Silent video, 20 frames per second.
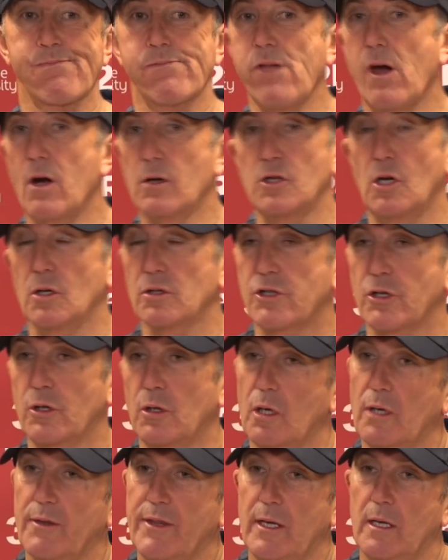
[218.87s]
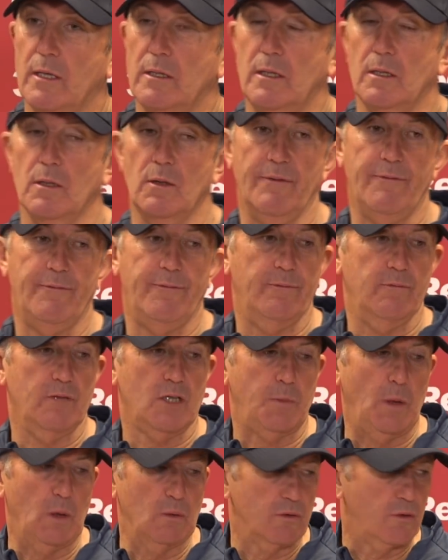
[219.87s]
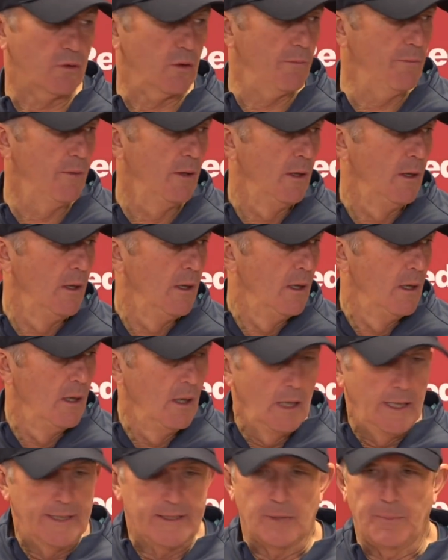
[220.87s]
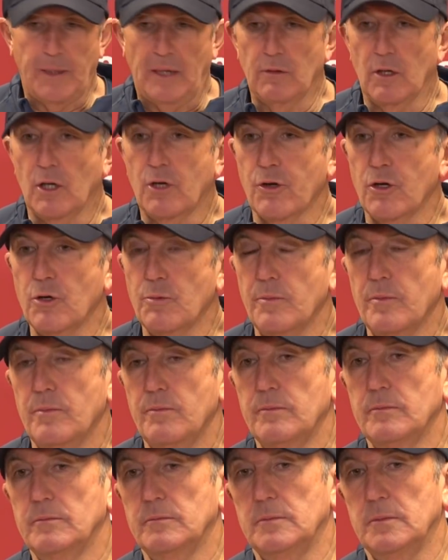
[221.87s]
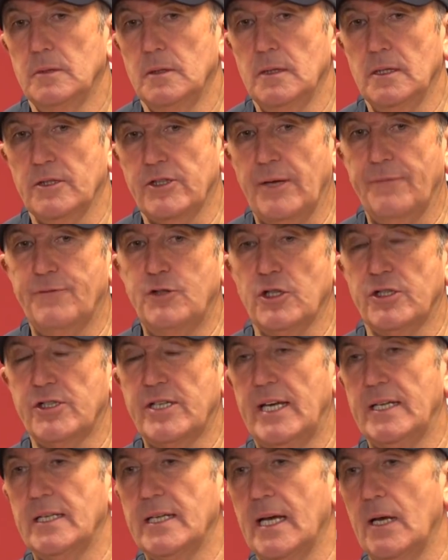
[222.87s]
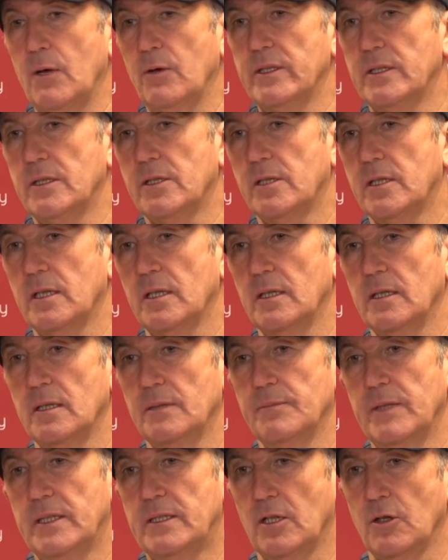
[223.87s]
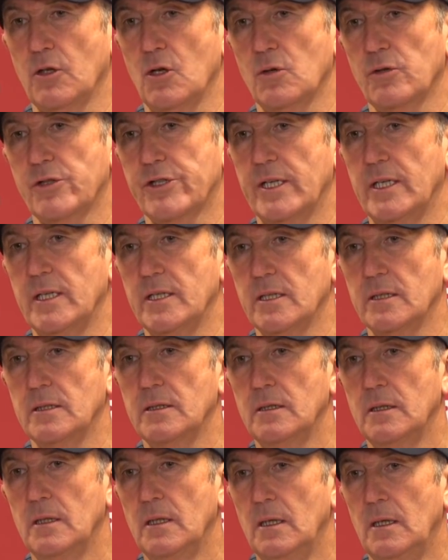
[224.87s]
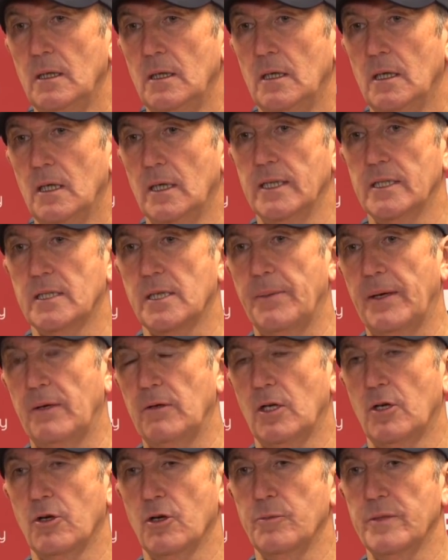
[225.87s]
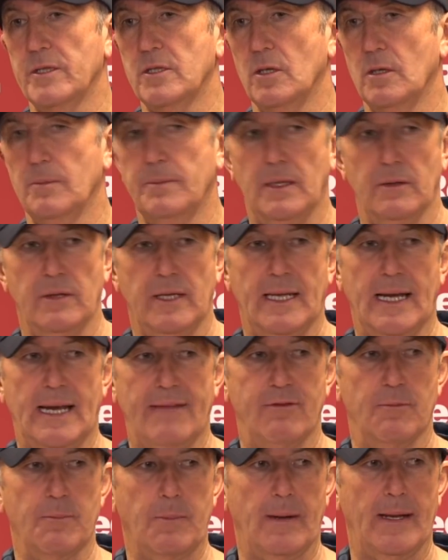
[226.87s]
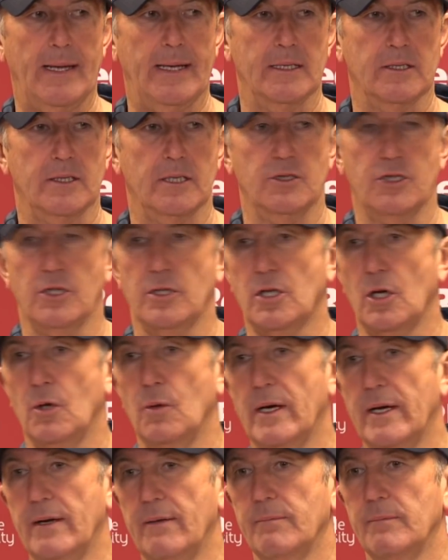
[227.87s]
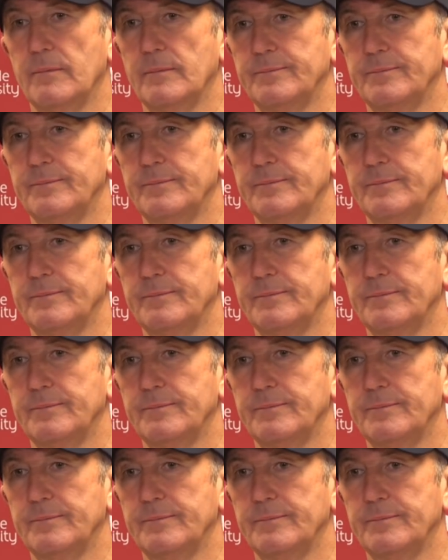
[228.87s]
No, not at all. I think I've spoken to him. It's about the group, as I've just said. Now it's a long season, and it's about the group. It's not about the 11 players that should go out